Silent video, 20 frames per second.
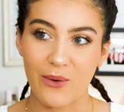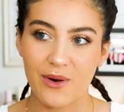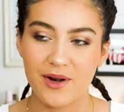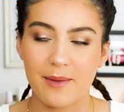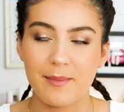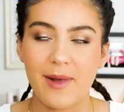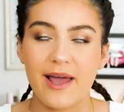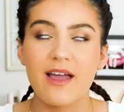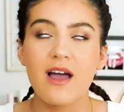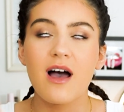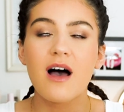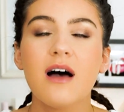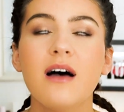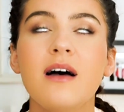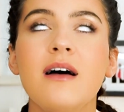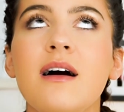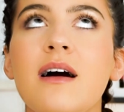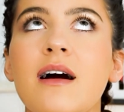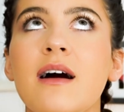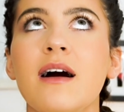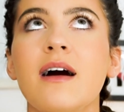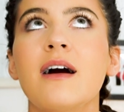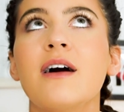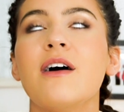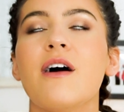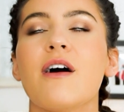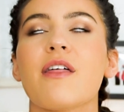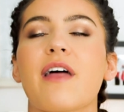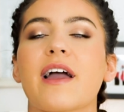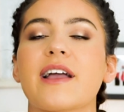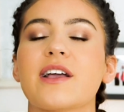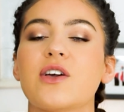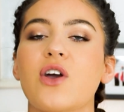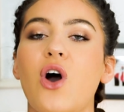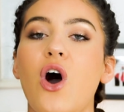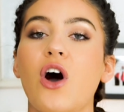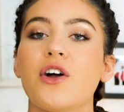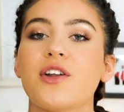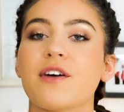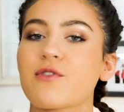And I'm like, oh, thank
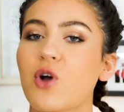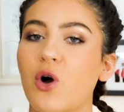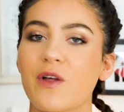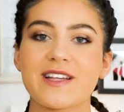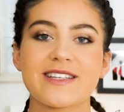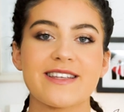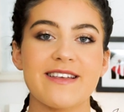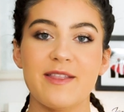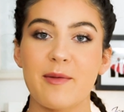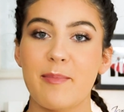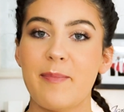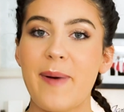god, I've got this in the